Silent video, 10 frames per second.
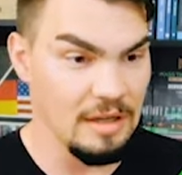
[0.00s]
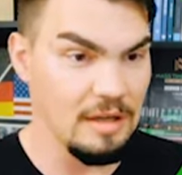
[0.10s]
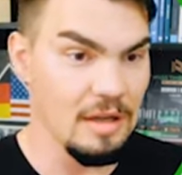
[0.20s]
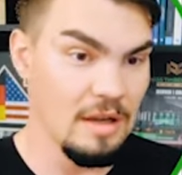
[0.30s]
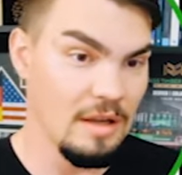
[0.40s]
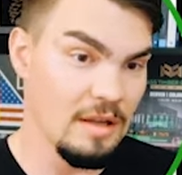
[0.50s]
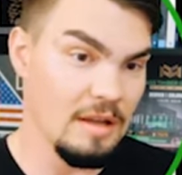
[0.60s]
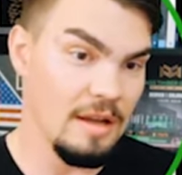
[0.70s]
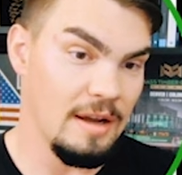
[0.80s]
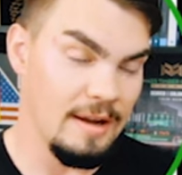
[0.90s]
and
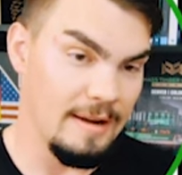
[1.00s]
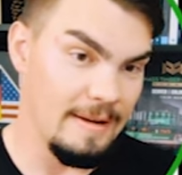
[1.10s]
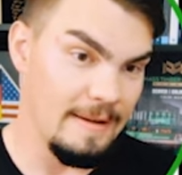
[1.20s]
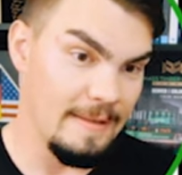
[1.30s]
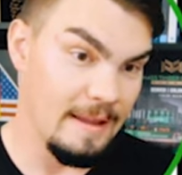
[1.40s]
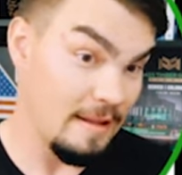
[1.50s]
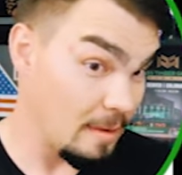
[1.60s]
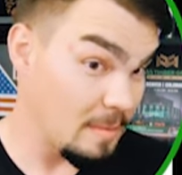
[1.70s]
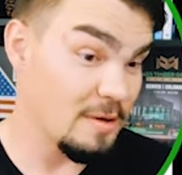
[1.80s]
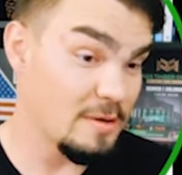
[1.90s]

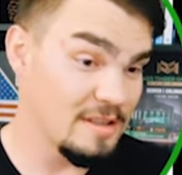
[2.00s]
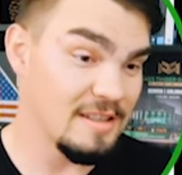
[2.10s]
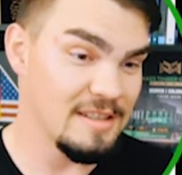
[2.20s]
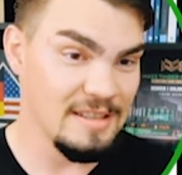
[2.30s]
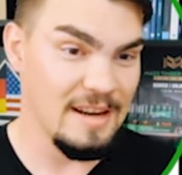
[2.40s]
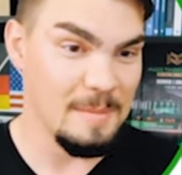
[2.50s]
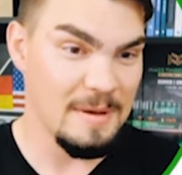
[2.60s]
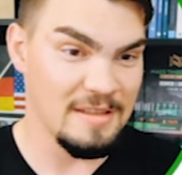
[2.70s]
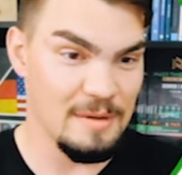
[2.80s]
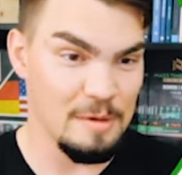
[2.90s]
that'd be interesting to see how
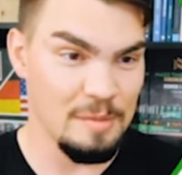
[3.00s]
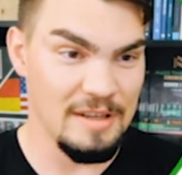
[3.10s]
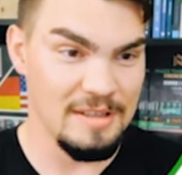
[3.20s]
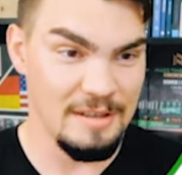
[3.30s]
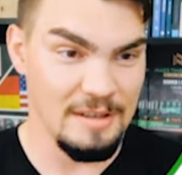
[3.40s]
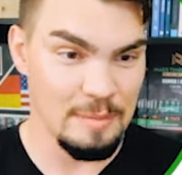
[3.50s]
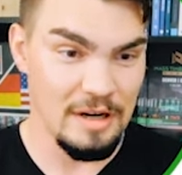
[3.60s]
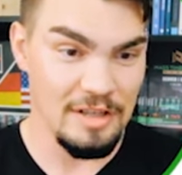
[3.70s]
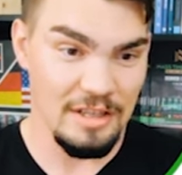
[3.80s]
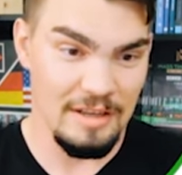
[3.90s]
mass timber plays into this
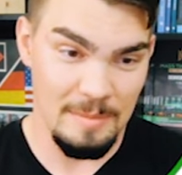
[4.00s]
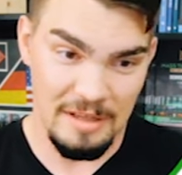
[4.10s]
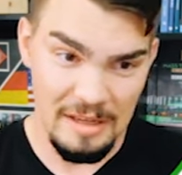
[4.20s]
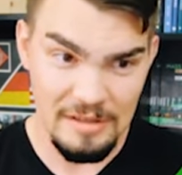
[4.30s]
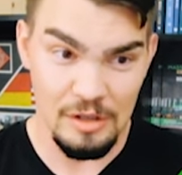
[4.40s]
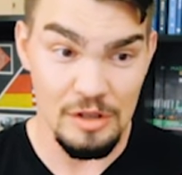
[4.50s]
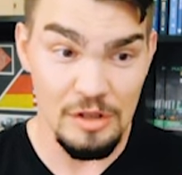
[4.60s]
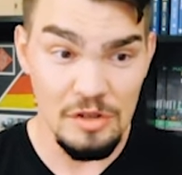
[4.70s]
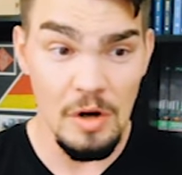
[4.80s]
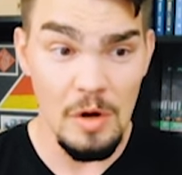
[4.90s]
project. And because there's
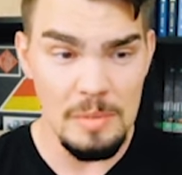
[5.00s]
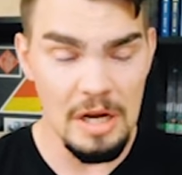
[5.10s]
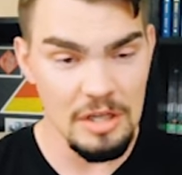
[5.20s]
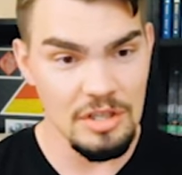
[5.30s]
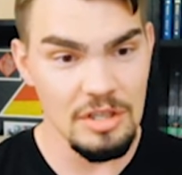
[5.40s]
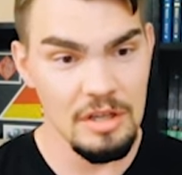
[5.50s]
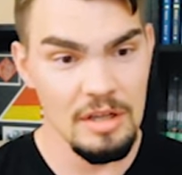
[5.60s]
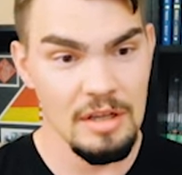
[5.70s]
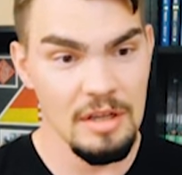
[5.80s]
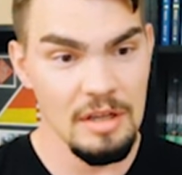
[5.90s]
so much
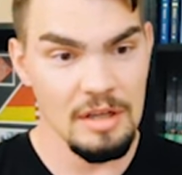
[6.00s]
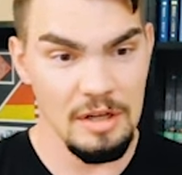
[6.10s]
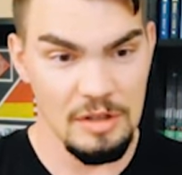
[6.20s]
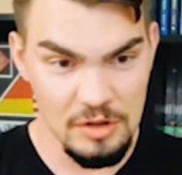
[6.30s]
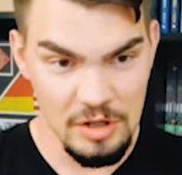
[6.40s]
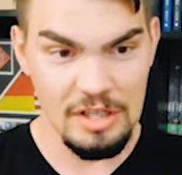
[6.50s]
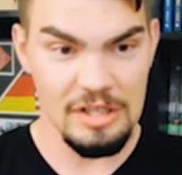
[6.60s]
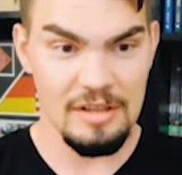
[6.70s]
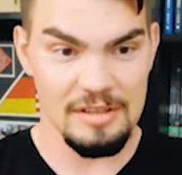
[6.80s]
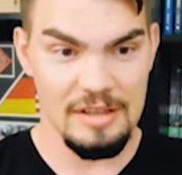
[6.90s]

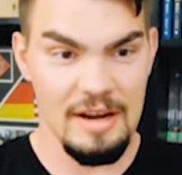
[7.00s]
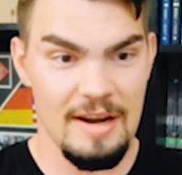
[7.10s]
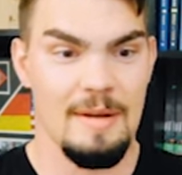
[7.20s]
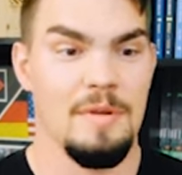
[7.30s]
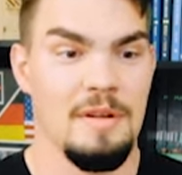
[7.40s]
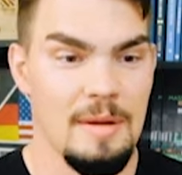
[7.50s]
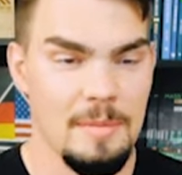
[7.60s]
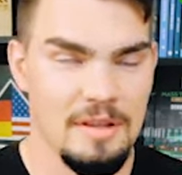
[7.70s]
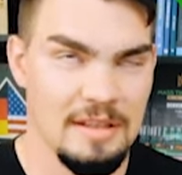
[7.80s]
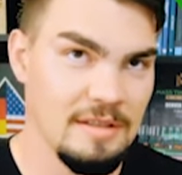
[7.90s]
construction that's going to happen, I
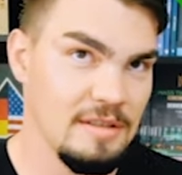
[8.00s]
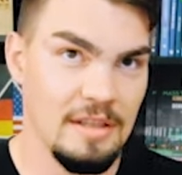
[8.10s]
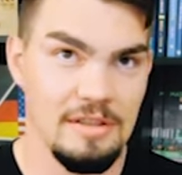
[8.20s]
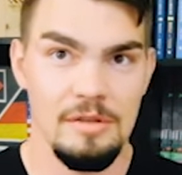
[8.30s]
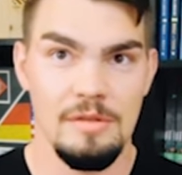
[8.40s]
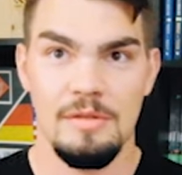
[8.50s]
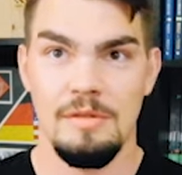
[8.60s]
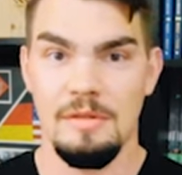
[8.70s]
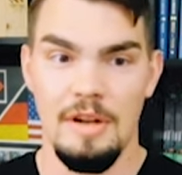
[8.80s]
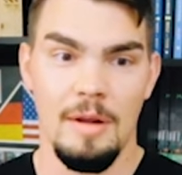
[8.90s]
mean, let's use
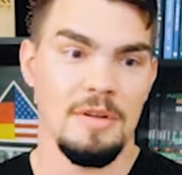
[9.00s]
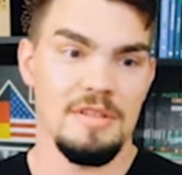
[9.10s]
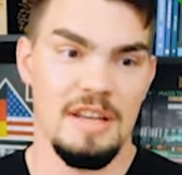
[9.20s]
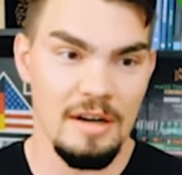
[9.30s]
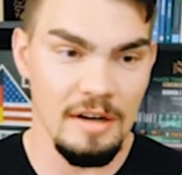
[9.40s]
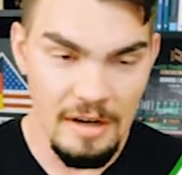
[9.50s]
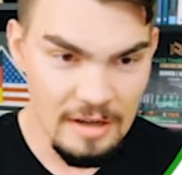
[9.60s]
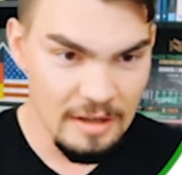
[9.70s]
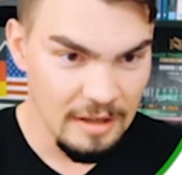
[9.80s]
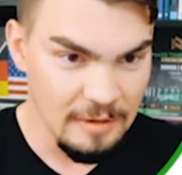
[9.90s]
numbers here.
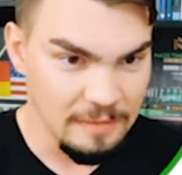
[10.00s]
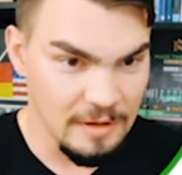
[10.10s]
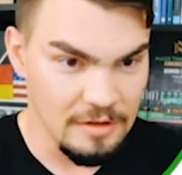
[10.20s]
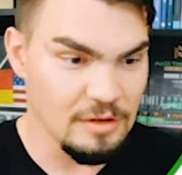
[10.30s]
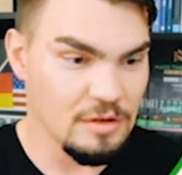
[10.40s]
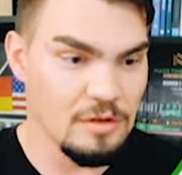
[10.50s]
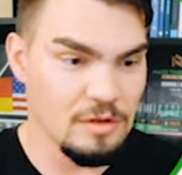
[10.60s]
If it's